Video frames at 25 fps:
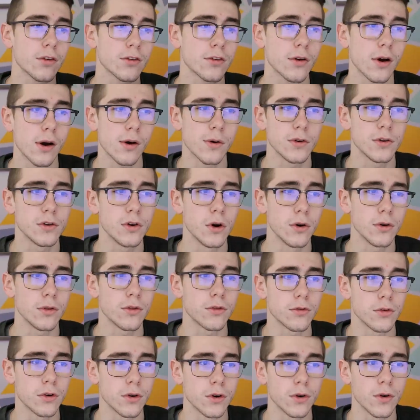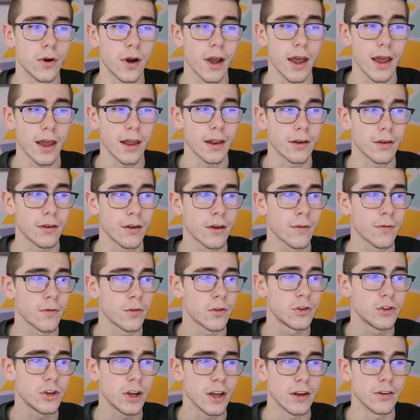so I would go through and
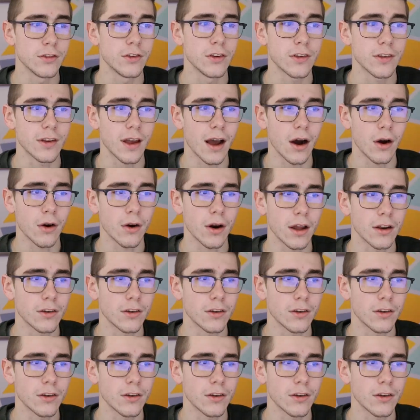change this out.